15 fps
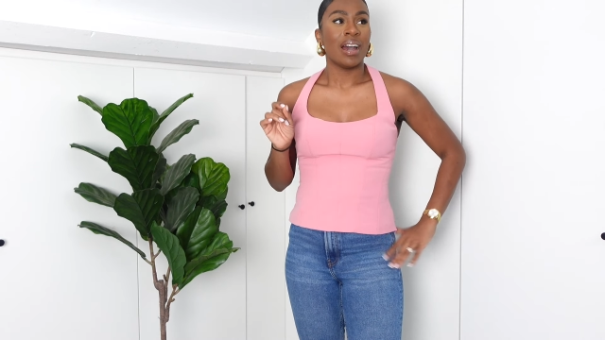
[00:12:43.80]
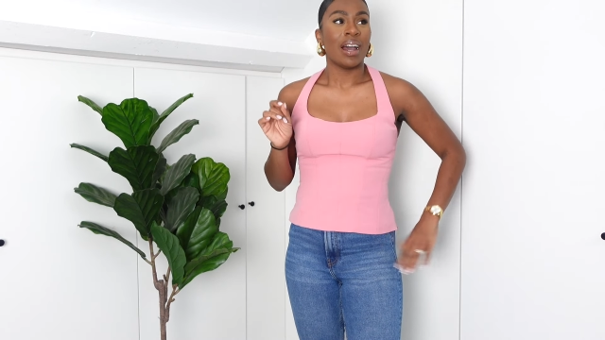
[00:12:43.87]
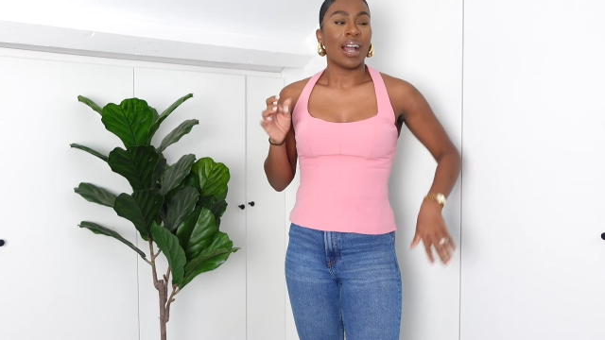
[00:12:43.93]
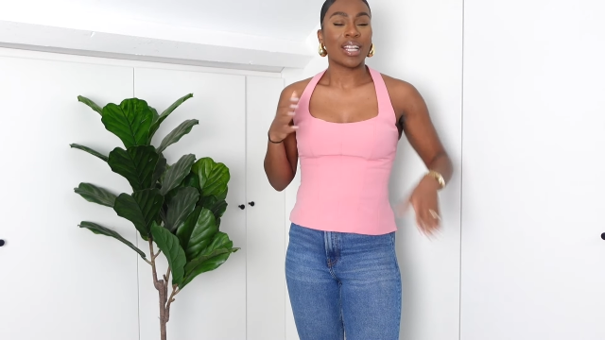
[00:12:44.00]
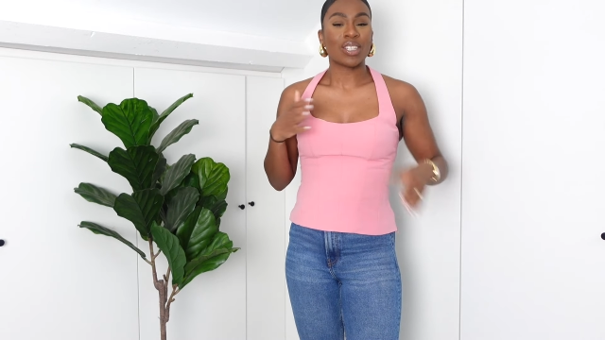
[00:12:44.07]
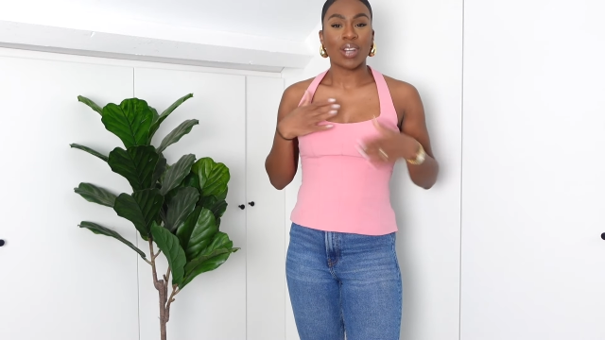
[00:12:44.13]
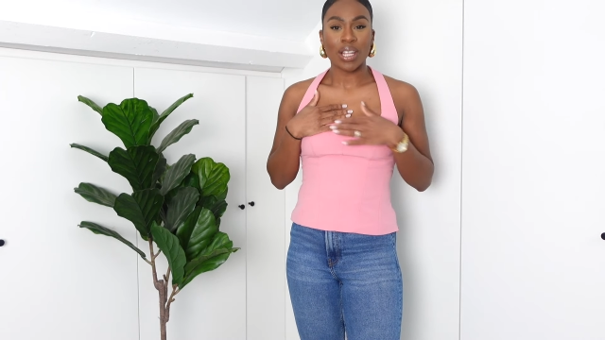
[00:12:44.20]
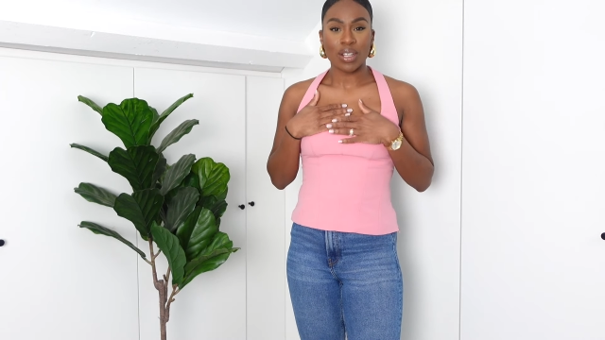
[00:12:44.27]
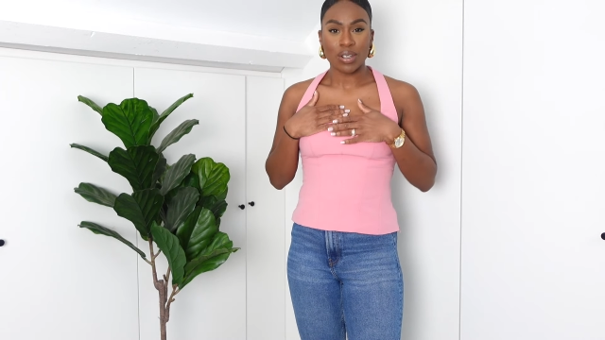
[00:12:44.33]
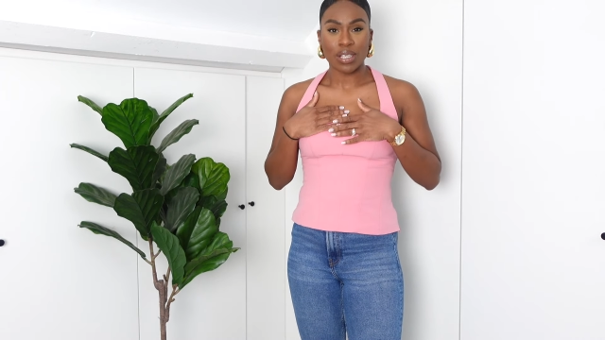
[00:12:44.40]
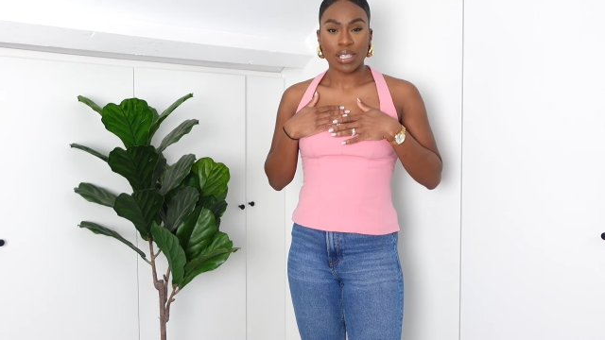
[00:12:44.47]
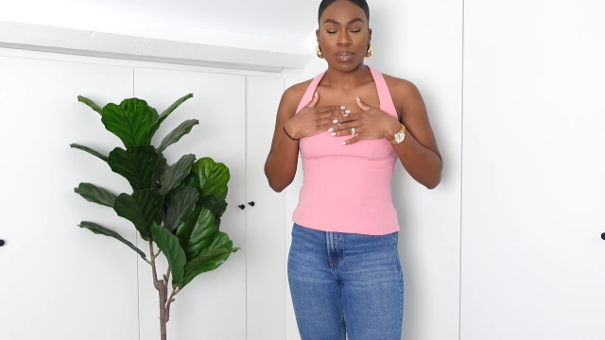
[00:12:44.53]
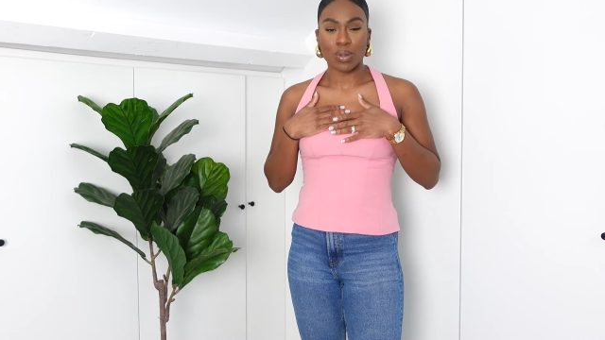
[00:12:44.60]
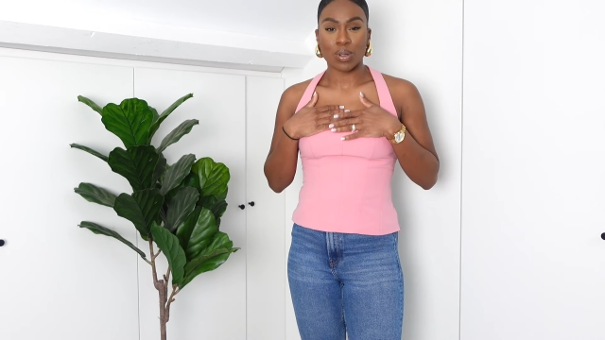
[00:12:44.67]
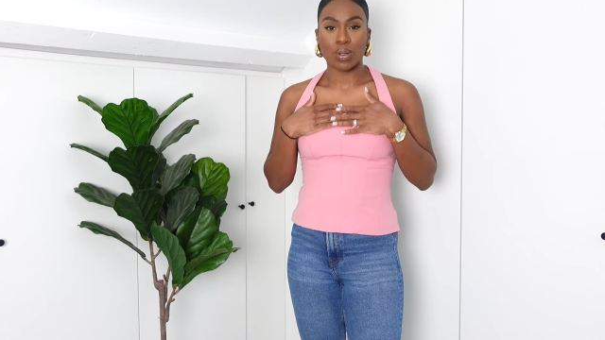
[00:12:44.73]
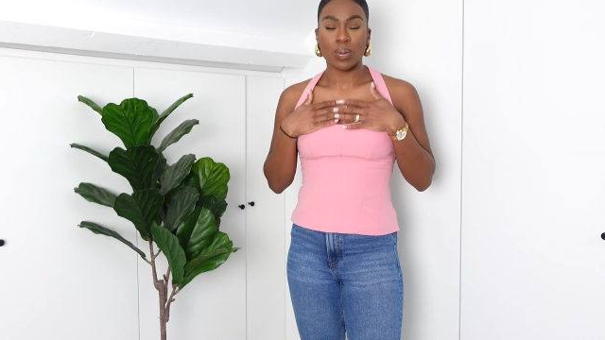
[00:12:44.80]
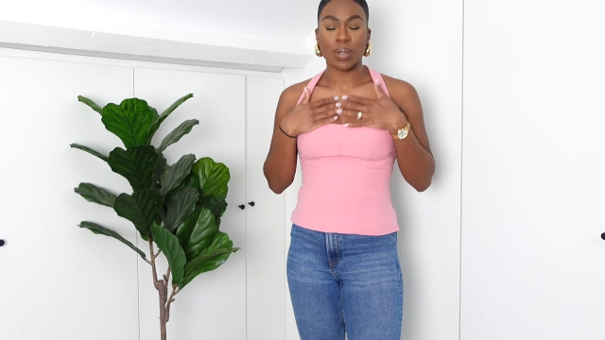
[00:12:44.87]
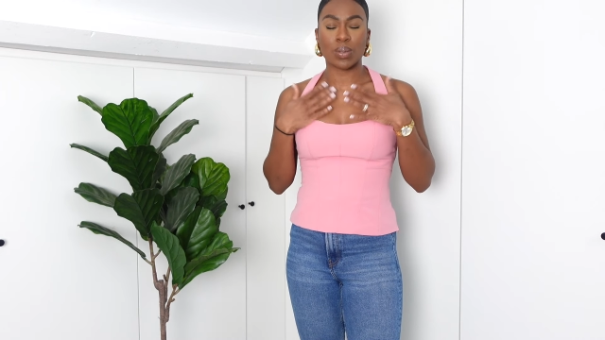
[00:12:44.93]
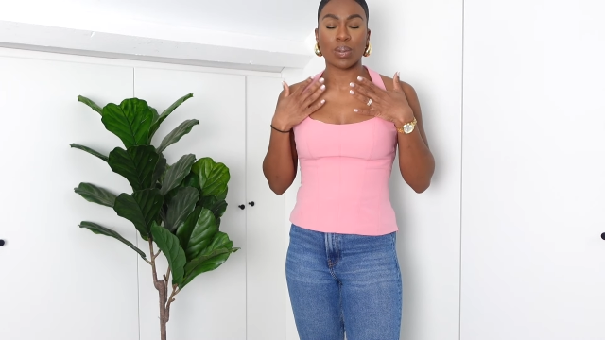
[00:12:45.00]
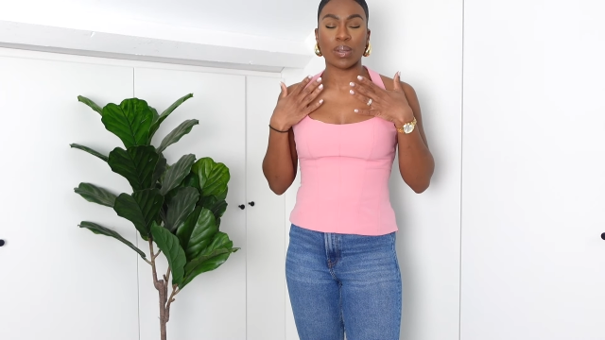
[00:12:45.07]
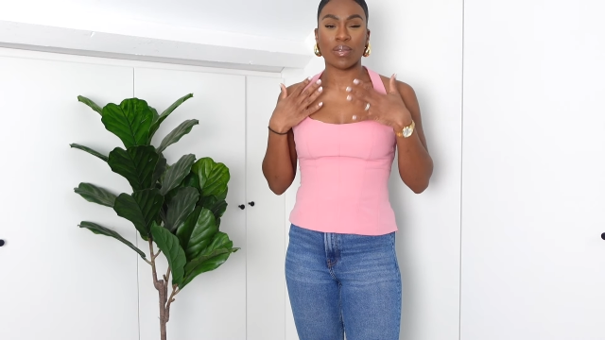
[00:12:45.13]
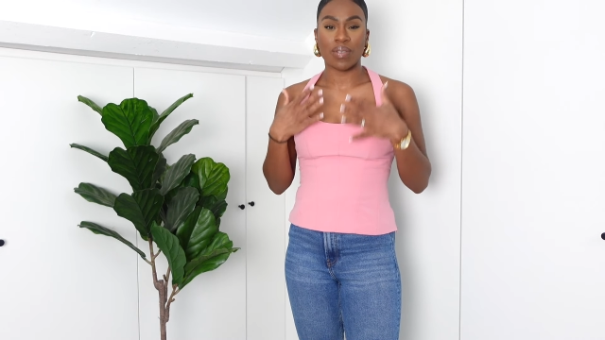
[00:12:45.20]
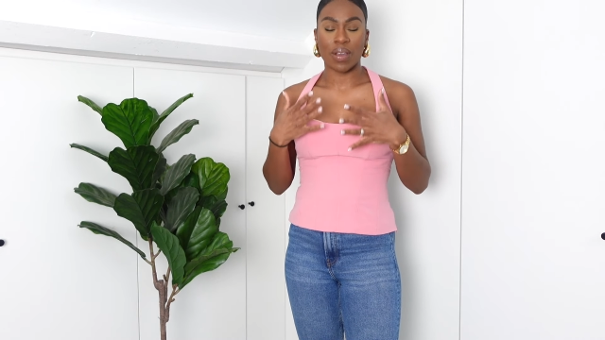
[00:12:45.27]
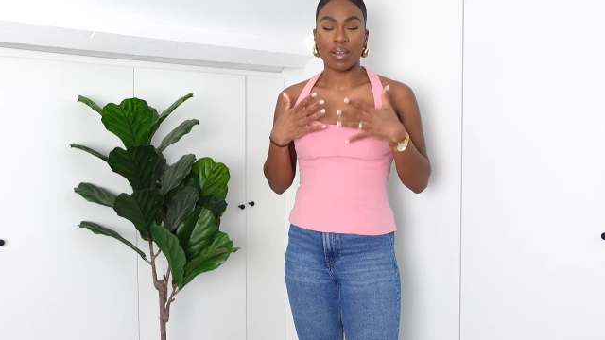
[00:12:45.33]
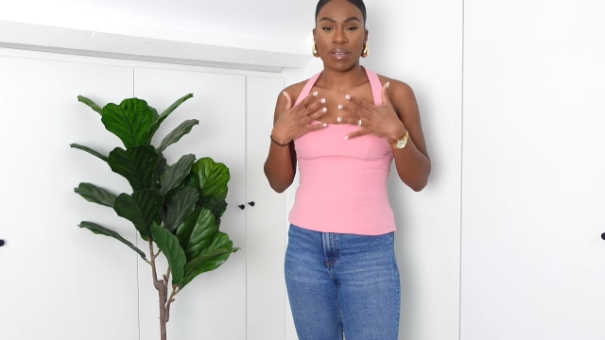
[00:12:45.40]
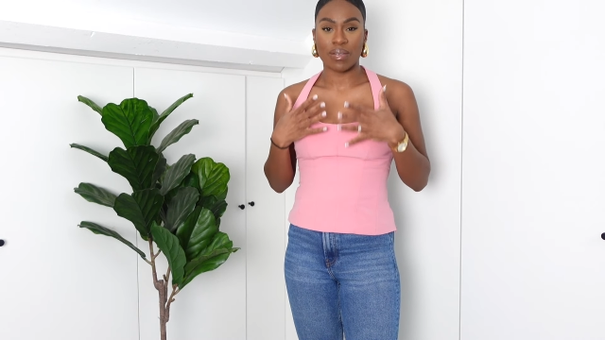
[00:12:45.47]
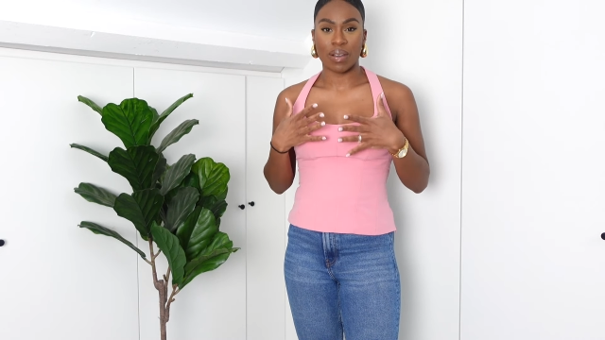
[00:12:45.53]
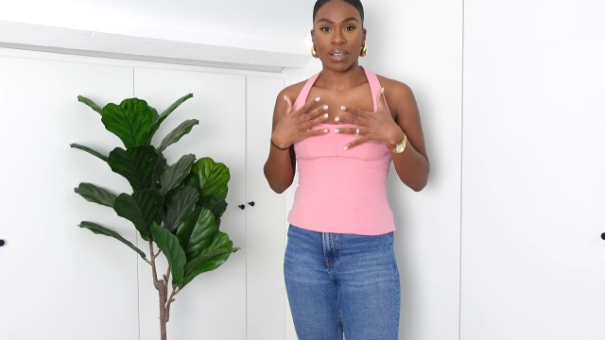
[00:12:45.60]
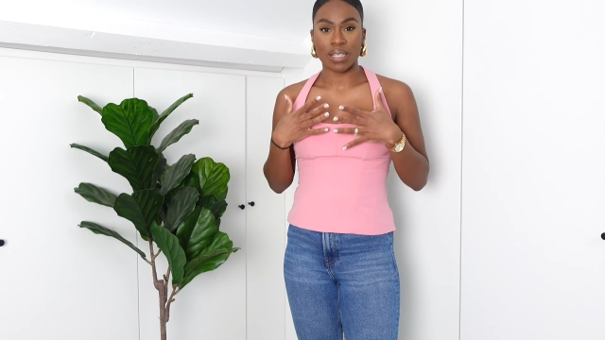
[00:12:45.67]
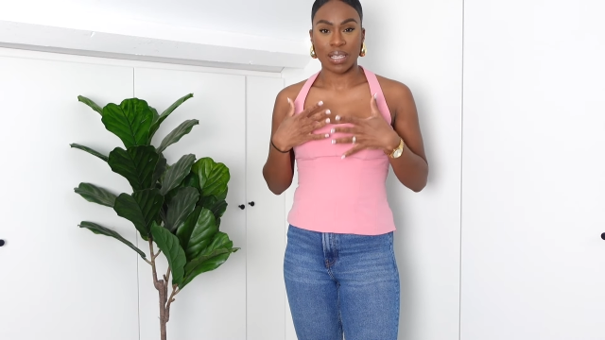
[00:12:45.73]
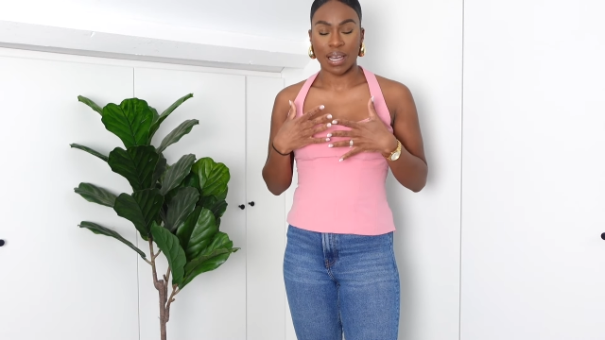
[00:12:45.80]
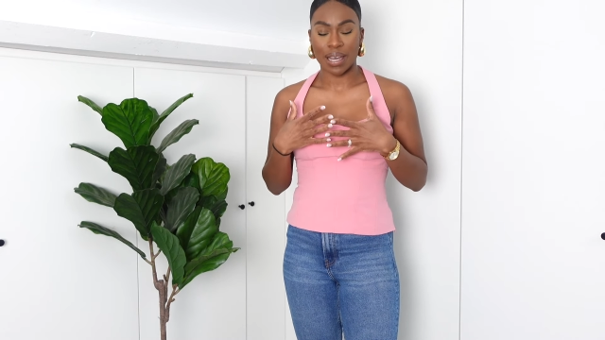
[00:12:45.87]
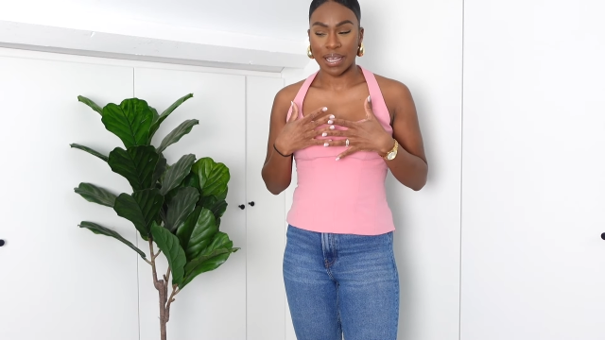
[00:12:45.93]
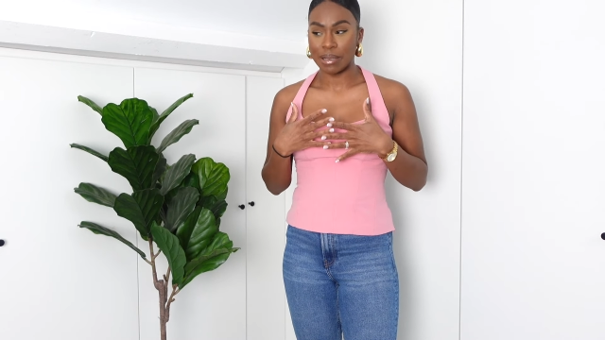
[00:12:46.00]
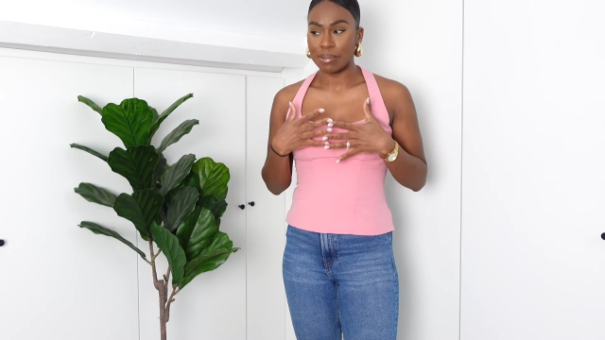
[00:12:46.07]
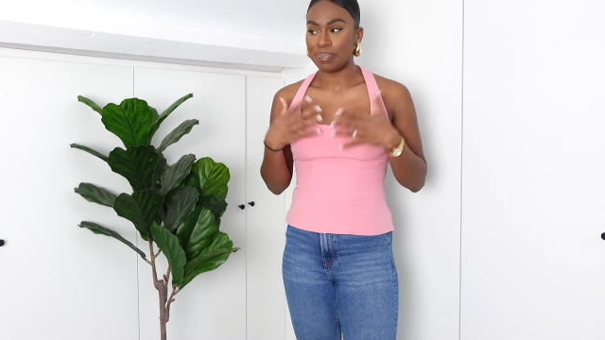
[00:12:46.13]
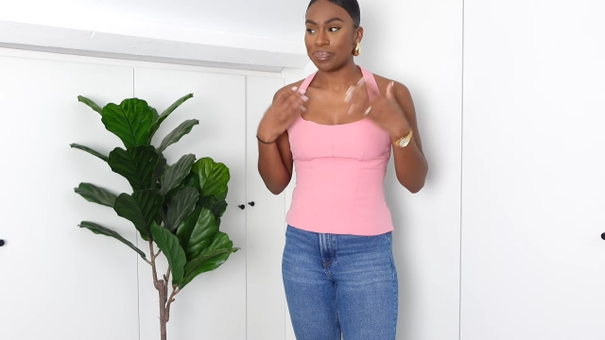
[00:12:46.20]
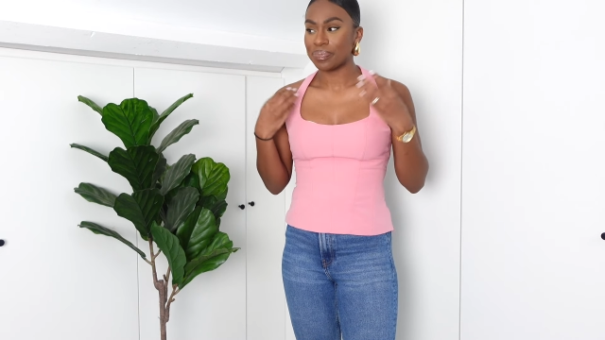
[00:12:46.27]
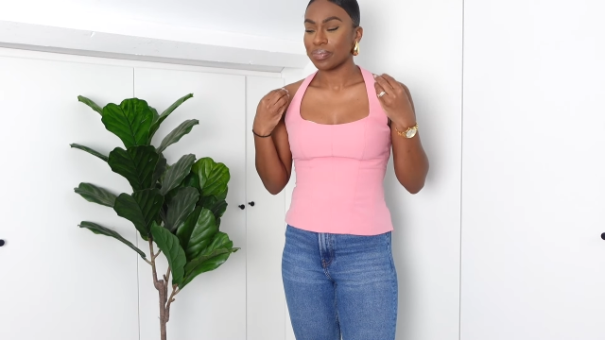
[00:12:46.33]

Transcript: I tried on a small, which was very, very tight.